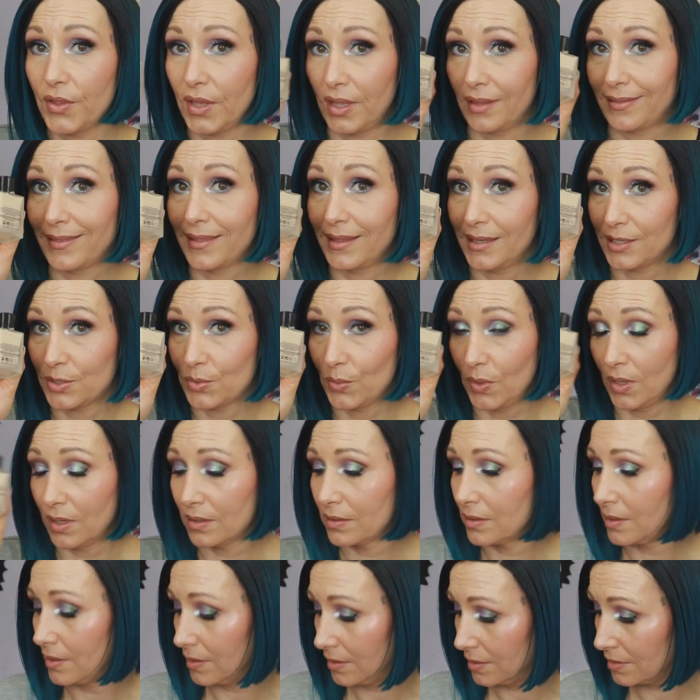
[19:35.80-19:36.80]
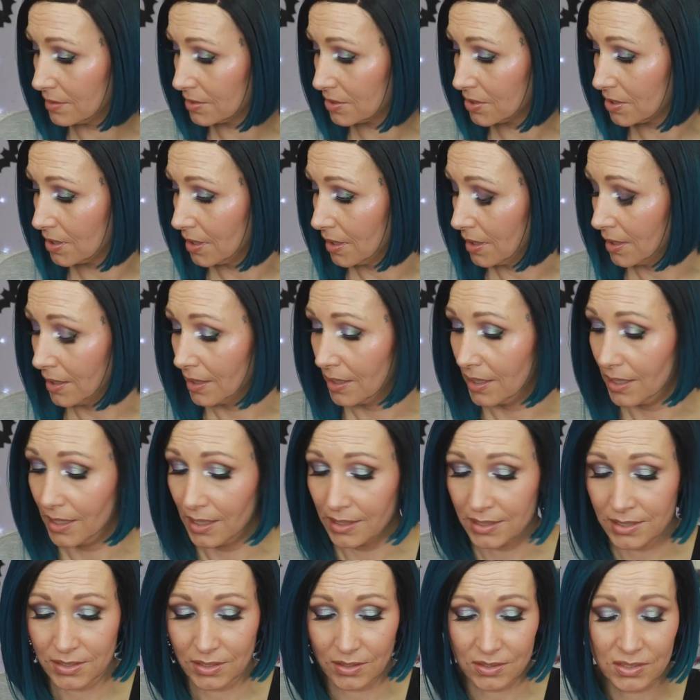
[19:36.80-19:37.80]
than this one does
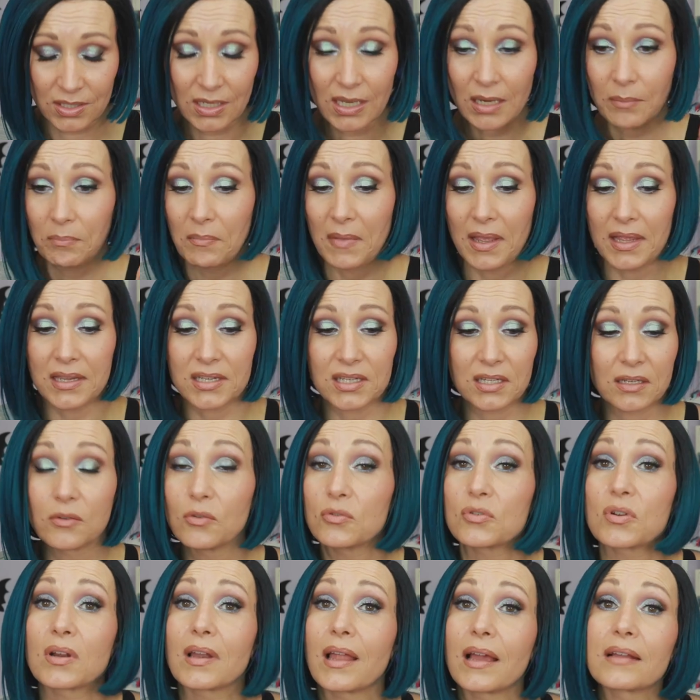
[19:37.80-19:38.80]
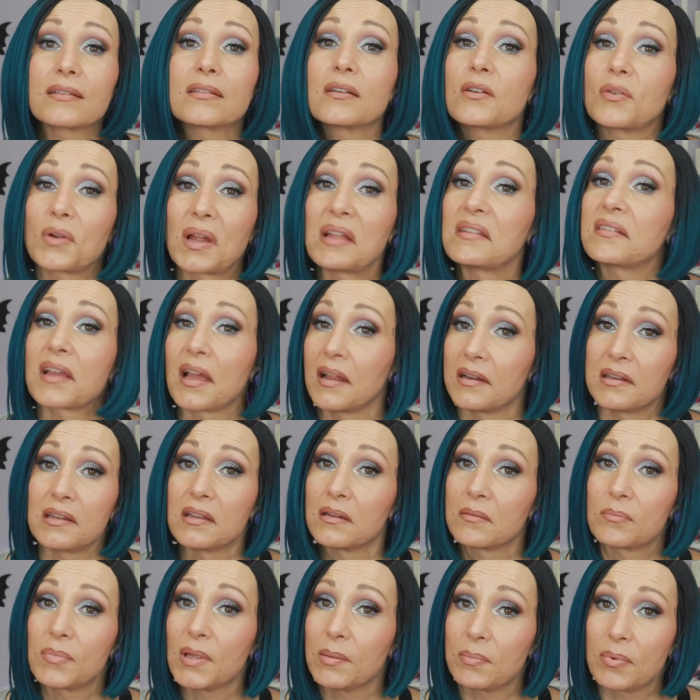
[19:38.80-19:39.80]
it's just it makes it look like the Grand
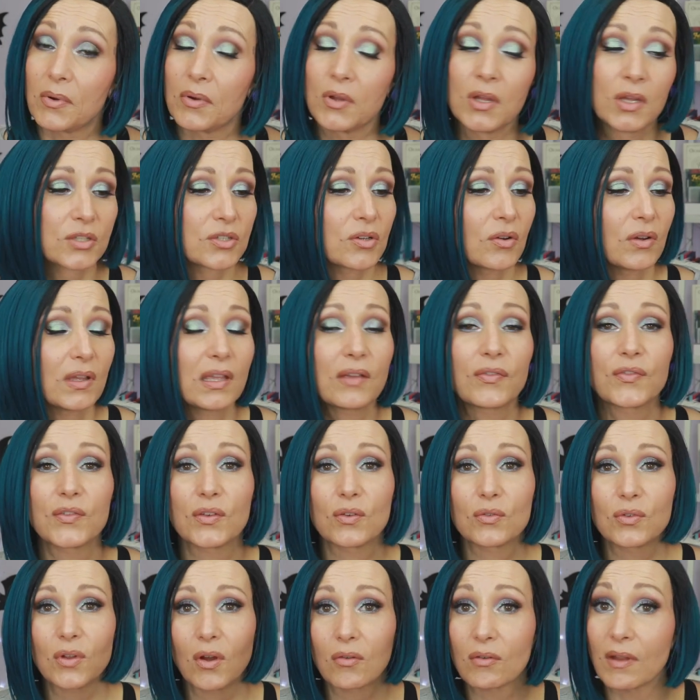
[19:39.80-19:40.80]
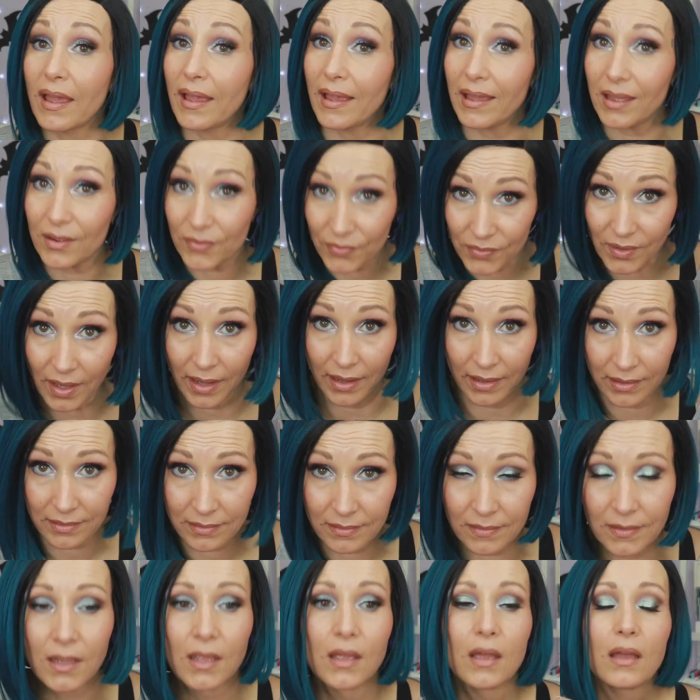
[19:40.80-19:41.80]
Canyon people so if you don't have
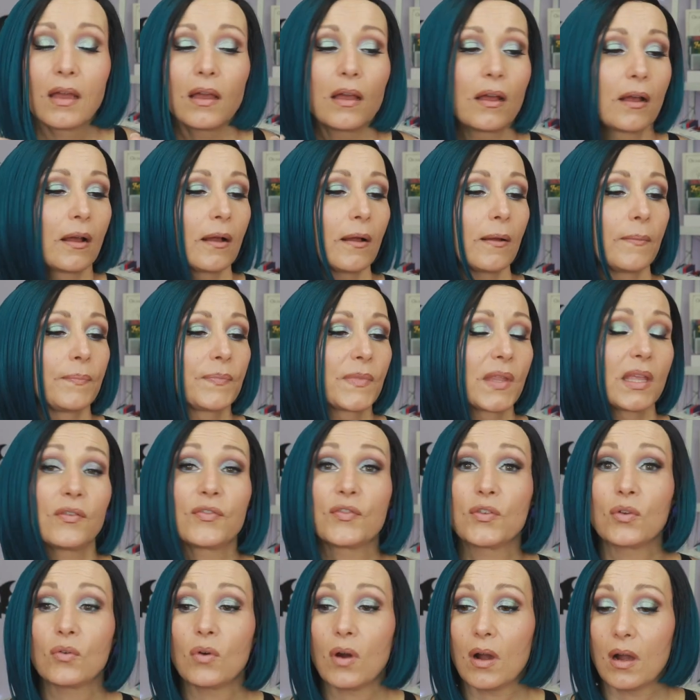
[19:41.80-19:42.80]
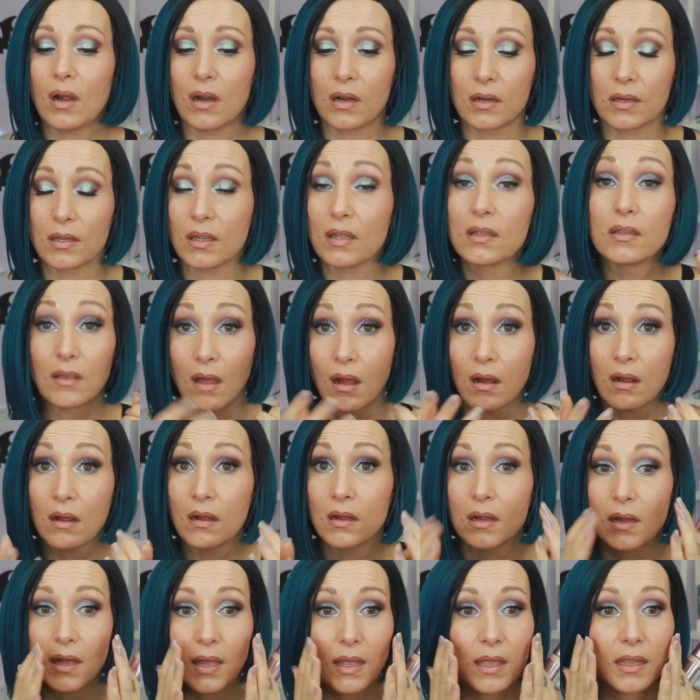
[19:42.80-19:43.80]
that um, if you are
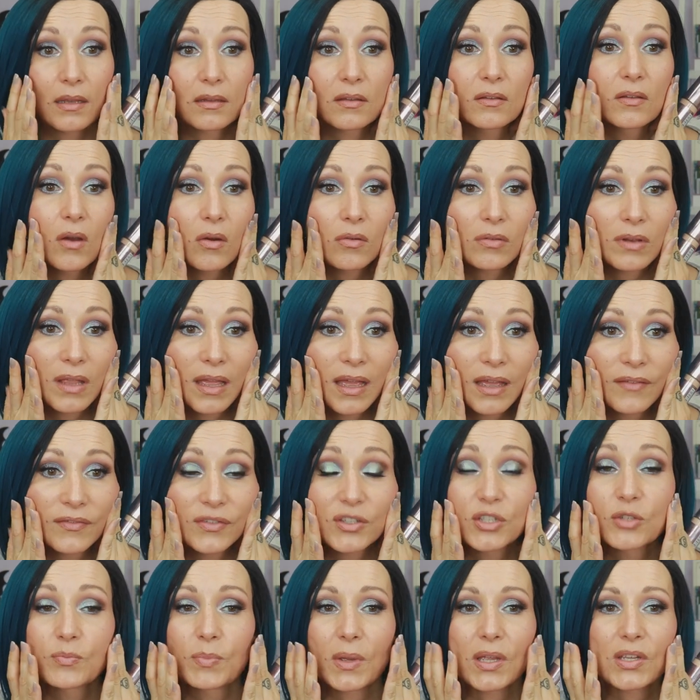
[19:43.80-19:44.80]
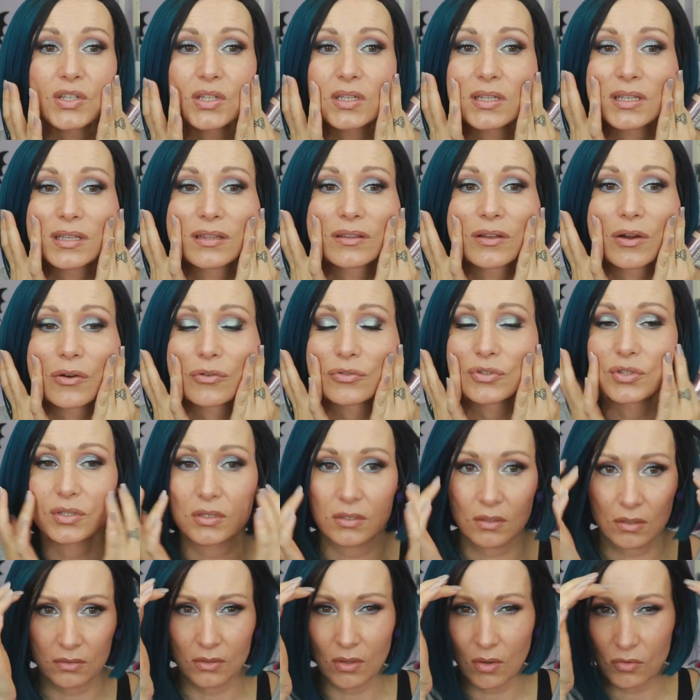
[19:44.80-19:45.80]
young and don't have especially those
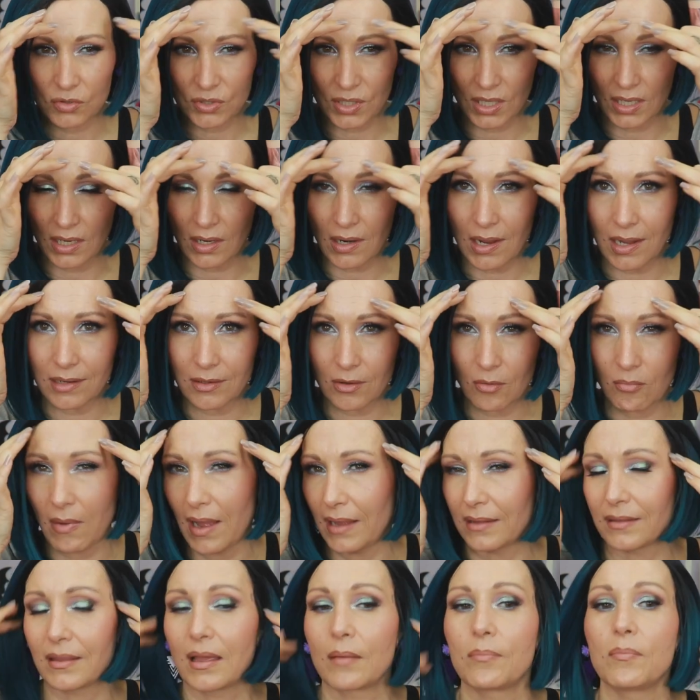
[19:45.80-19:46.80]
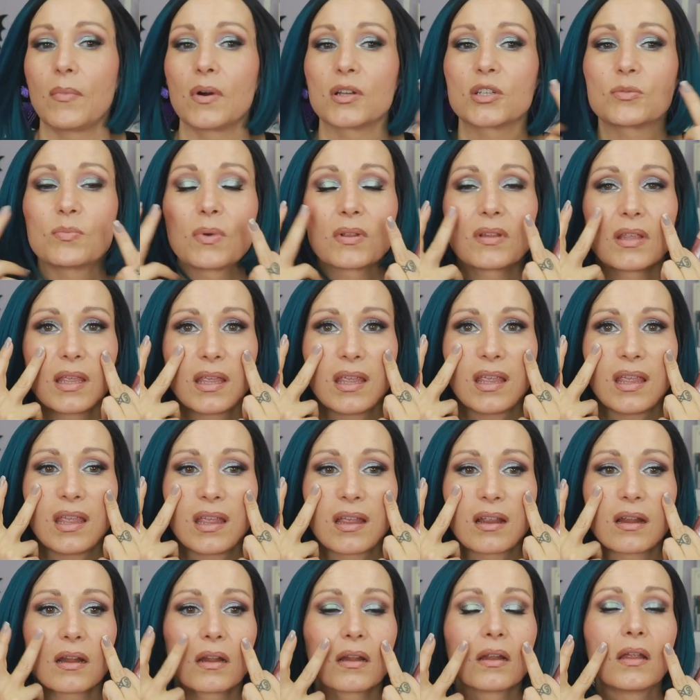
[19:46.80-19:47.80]
those here I don't mind that much but
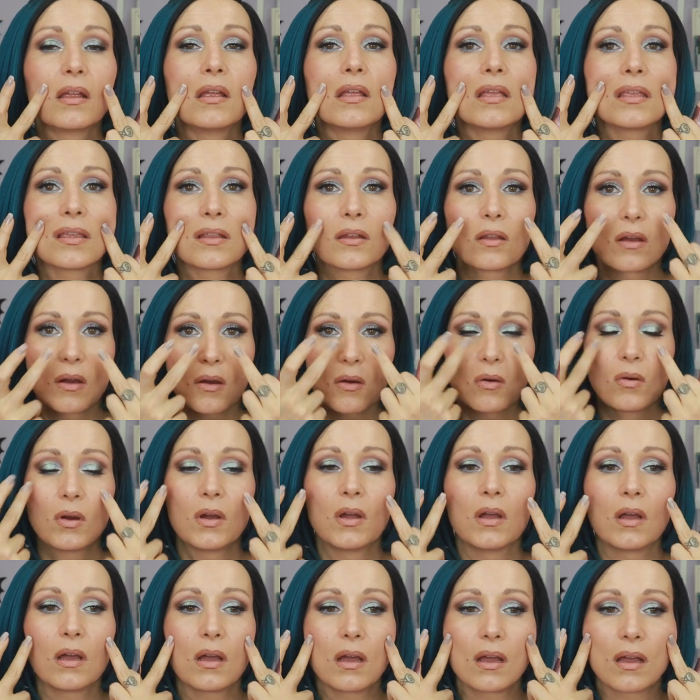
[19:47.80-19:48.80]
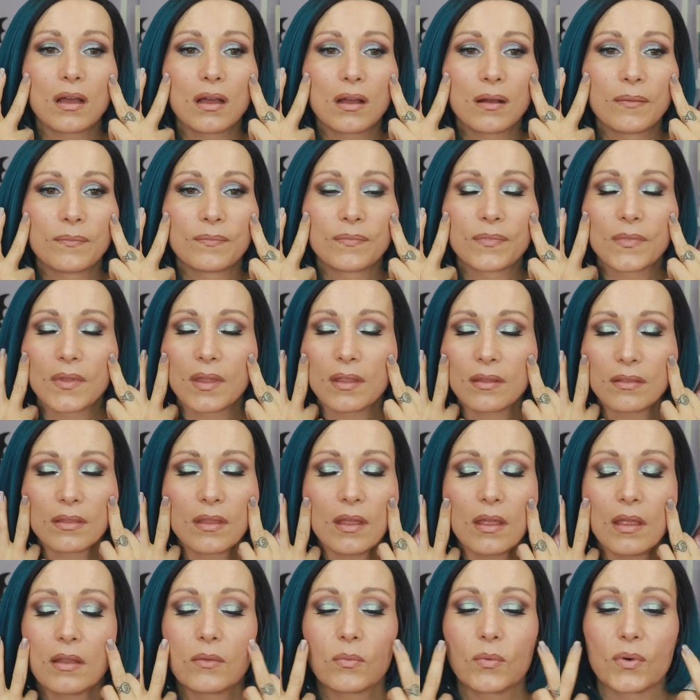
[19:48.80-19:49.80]
here you know um,
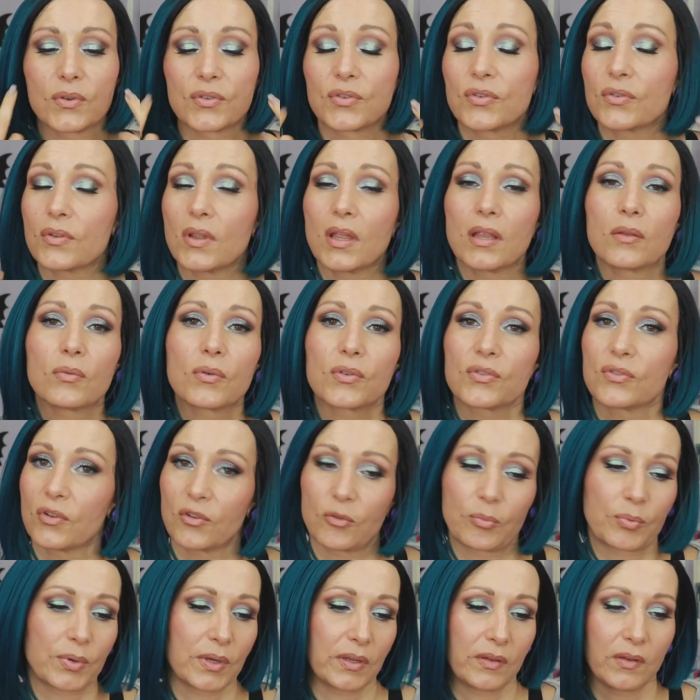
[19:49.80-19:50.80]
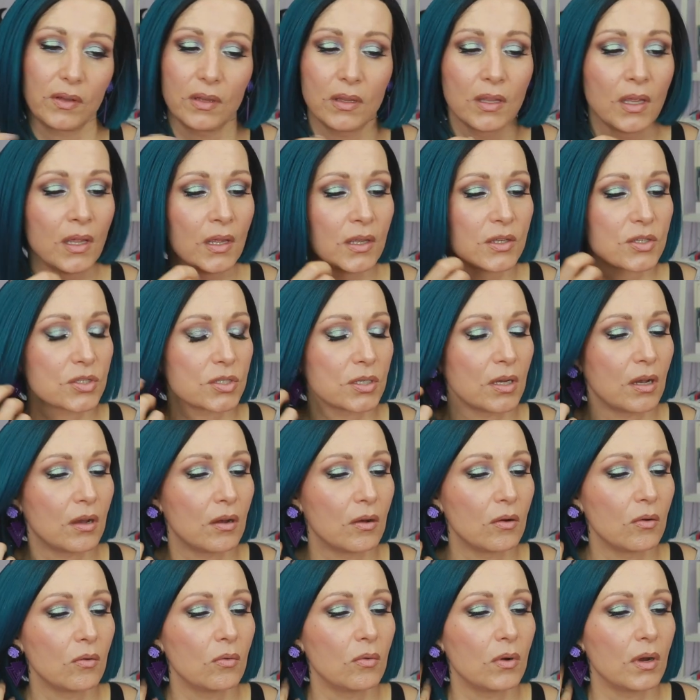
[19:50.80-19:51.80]
it was it was not pretty
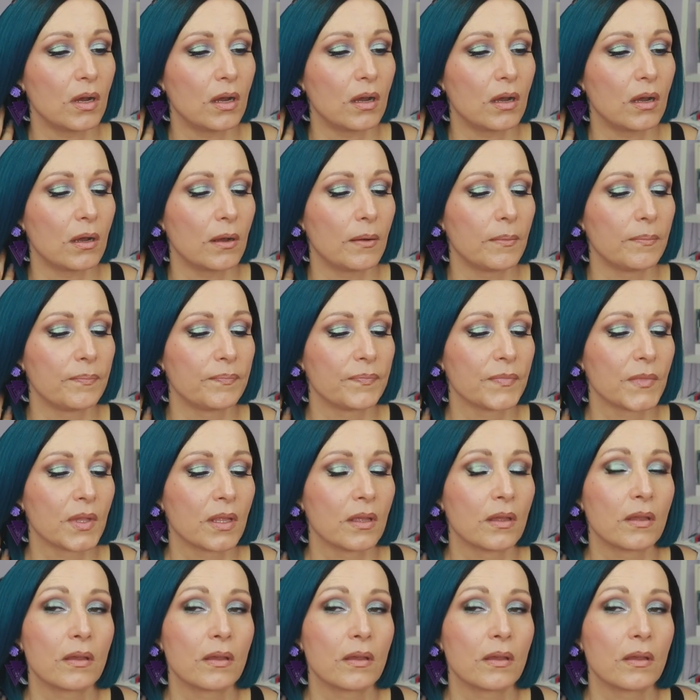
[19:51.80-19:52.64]
so um,